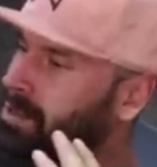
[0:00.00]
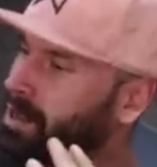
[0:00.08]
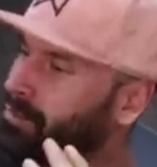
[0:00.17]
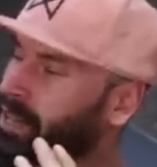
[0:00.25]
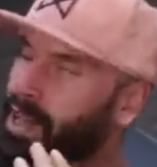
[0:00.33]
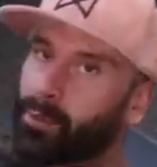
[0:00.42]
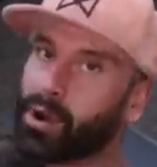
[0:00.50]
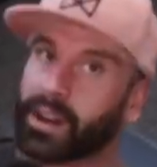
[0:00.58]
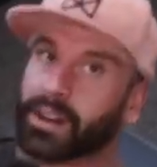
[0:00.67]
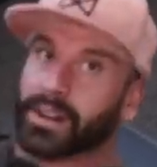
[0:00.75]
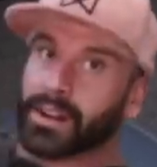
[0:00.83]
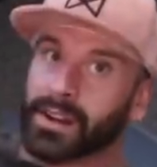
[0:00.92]
I feel like I'm
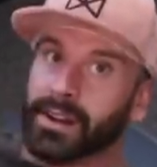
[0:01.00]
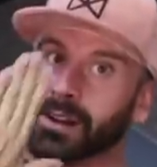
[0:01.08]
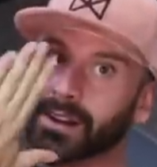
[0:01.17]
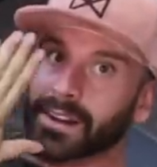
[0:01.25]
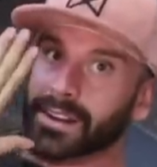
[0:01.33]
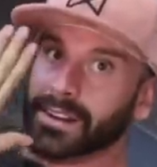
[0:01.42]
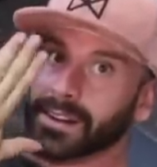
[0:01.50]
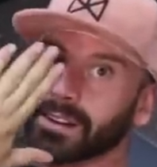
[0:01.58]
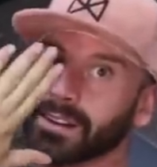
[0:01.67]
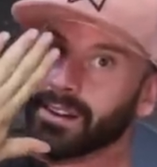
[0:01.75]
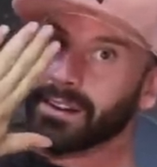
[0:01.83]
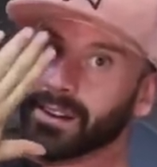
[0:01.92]
running.
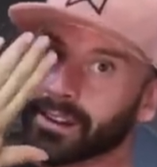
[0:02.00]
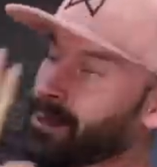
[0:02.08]
You are.